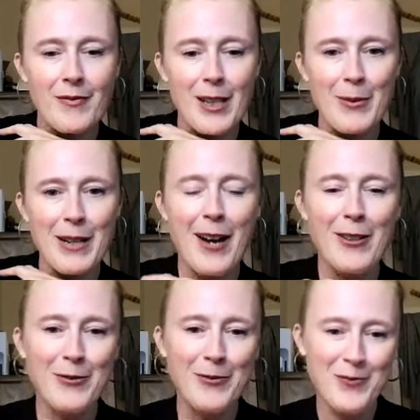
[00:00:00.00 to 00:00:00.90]
there we
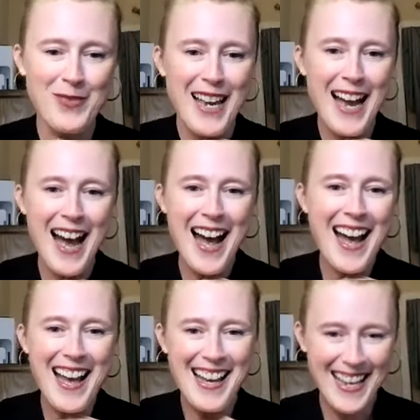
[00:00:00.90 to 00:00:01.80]
go.
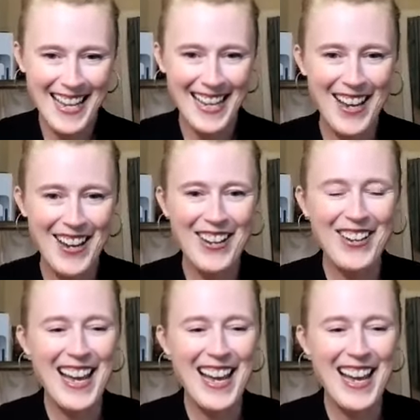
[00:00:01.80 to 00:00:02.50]
Hi, hello,